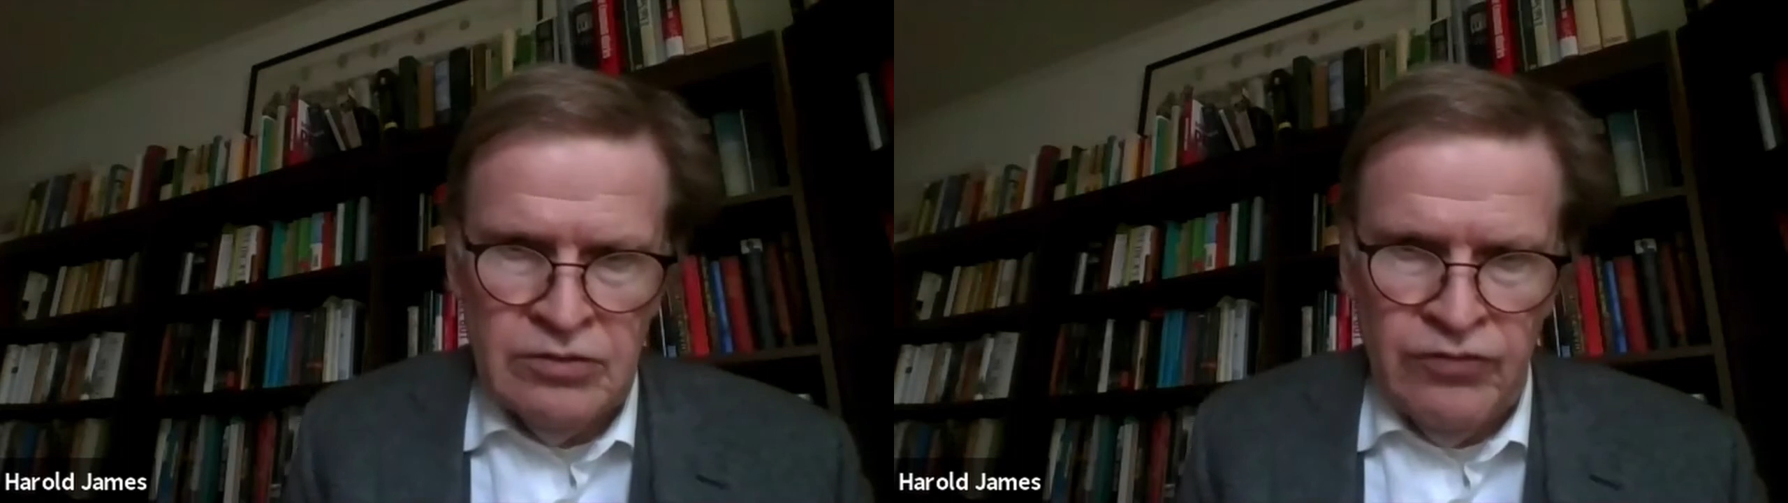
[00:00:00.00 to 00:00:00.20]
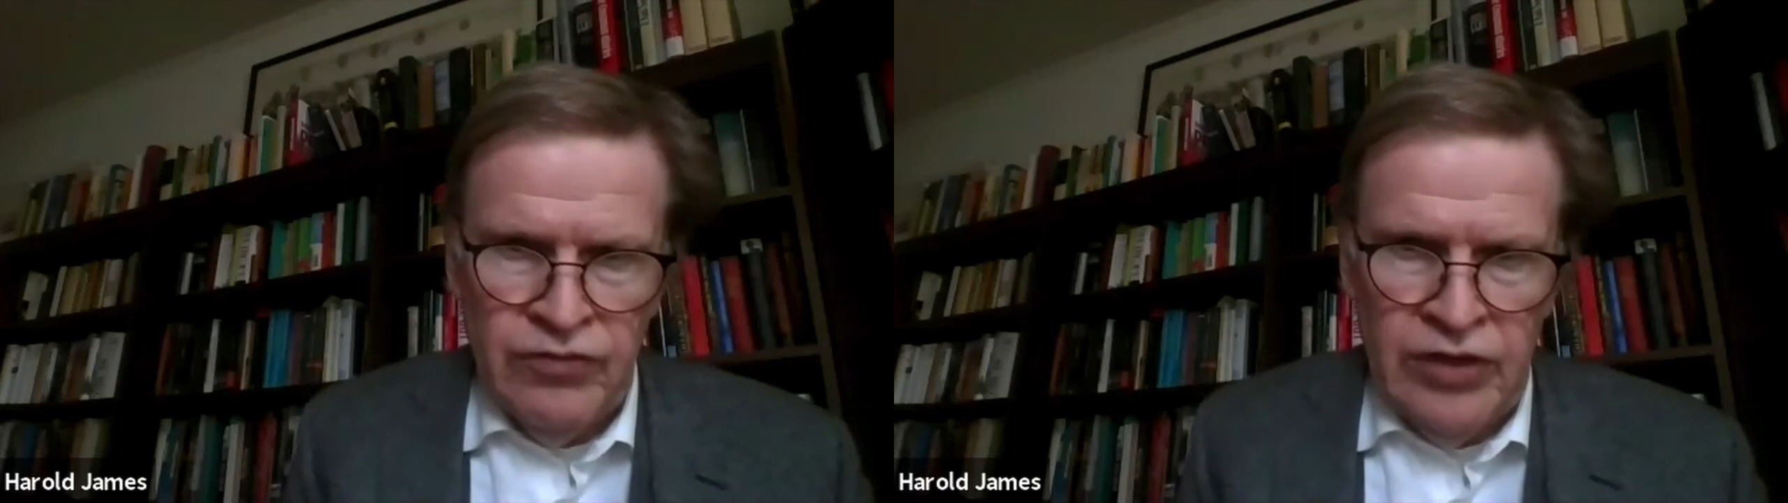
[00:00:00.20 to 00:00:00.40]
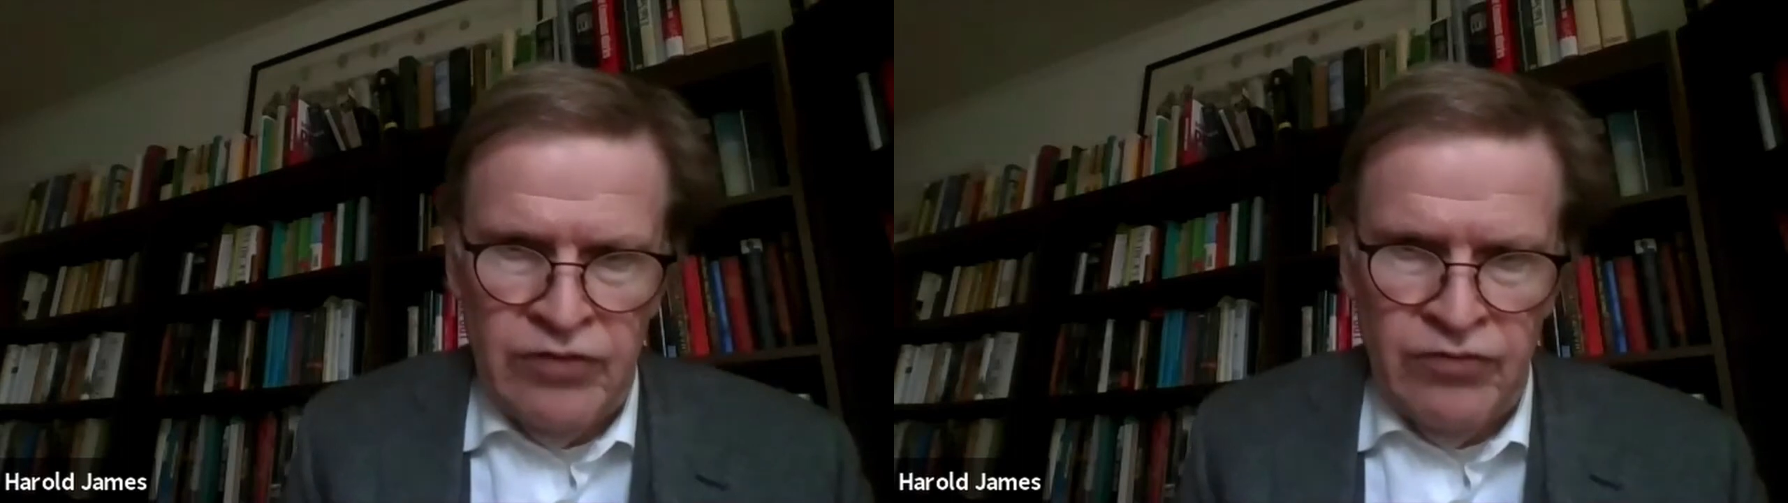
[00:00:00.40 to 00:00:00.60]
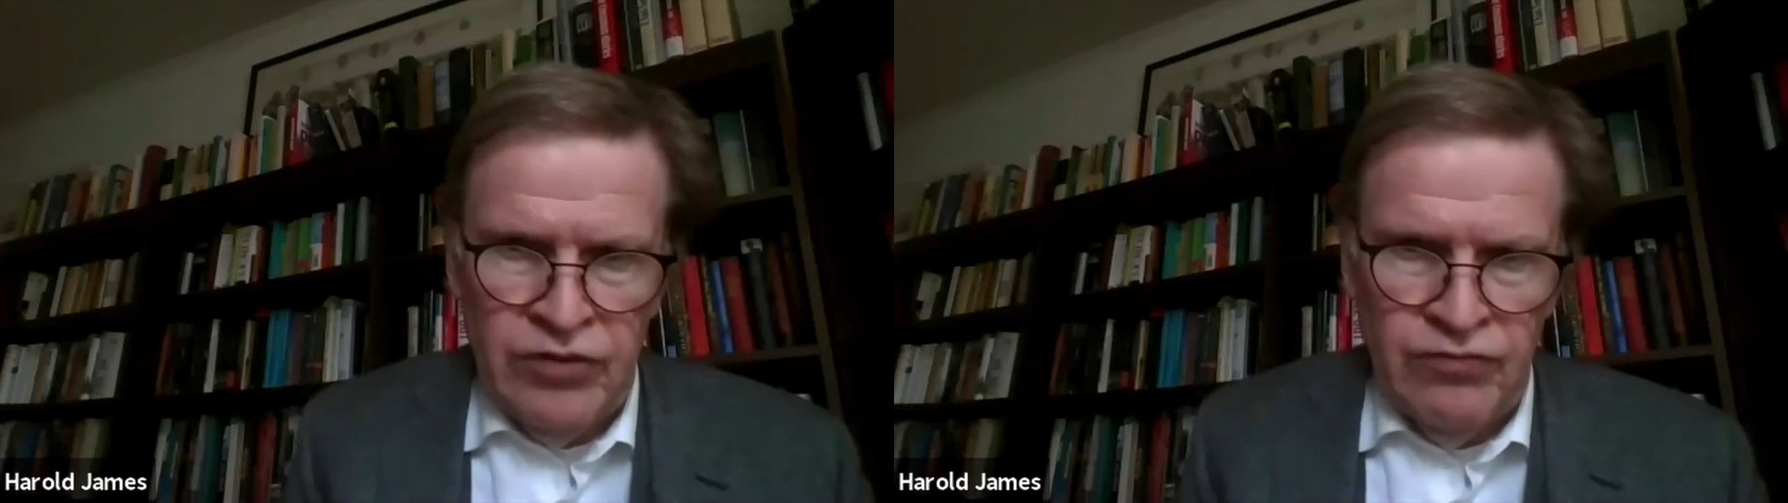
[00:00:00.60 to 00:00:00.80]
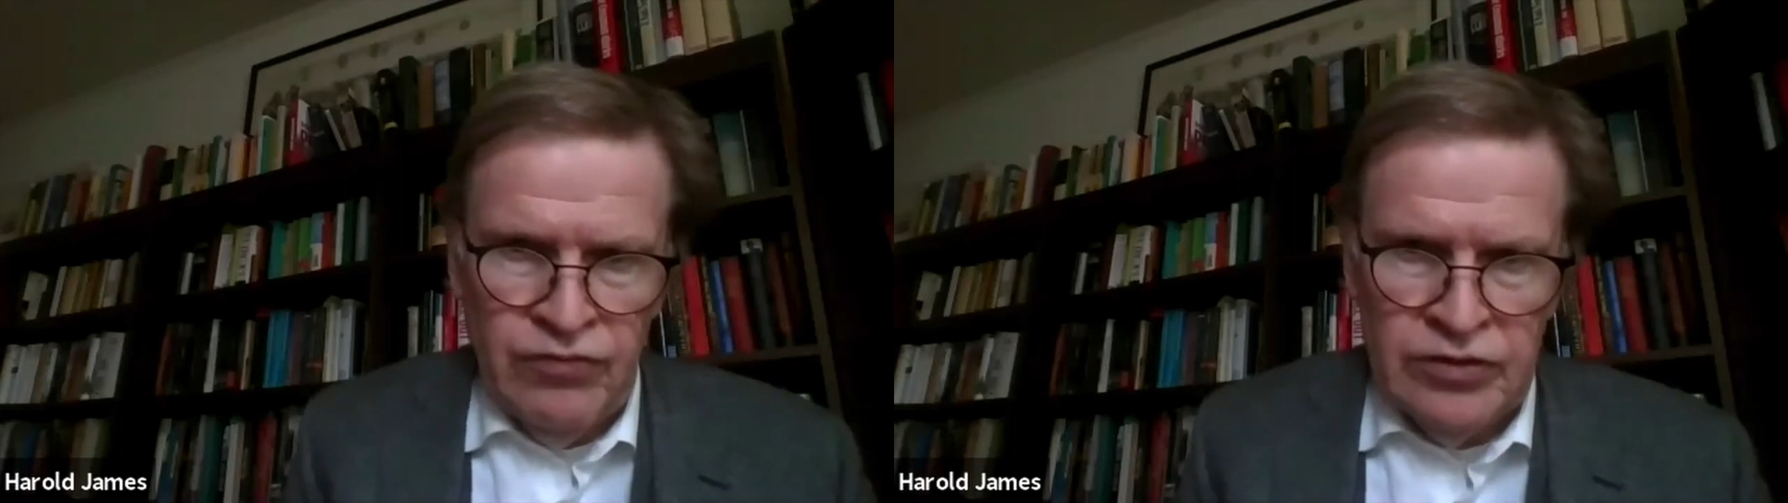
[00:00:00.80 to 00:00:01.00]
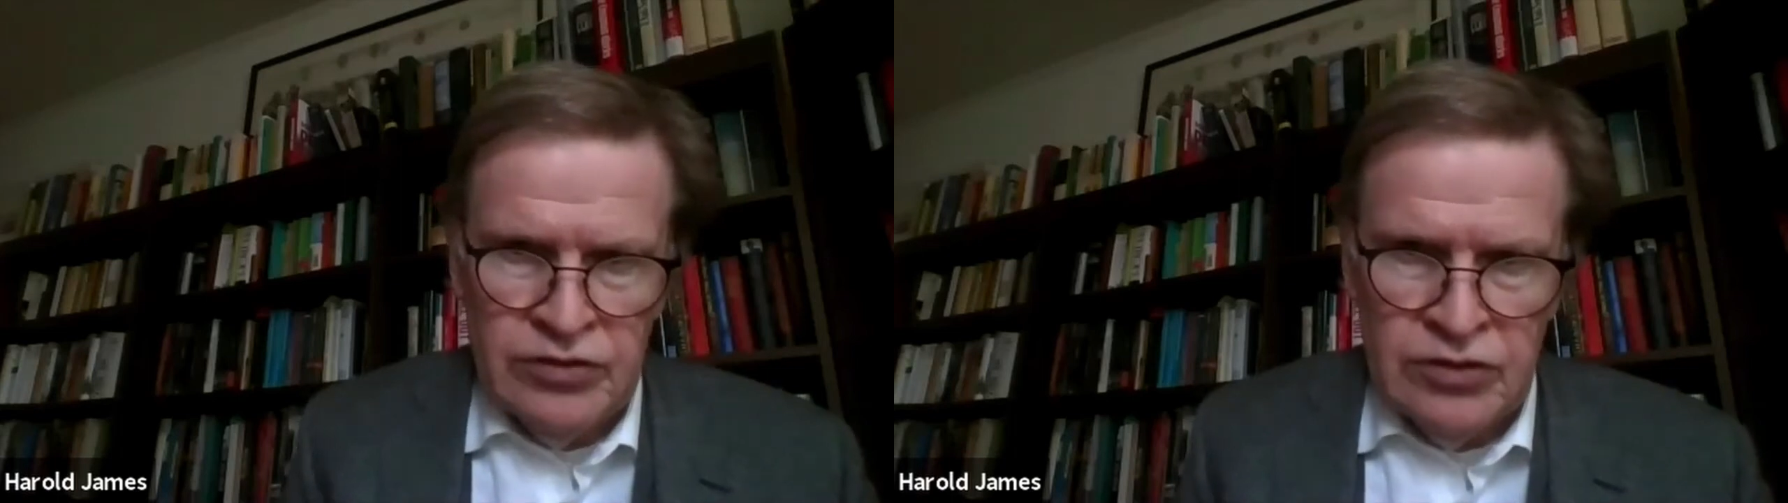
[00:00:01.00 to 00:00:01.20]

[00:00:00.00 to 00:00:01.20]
revive a fixed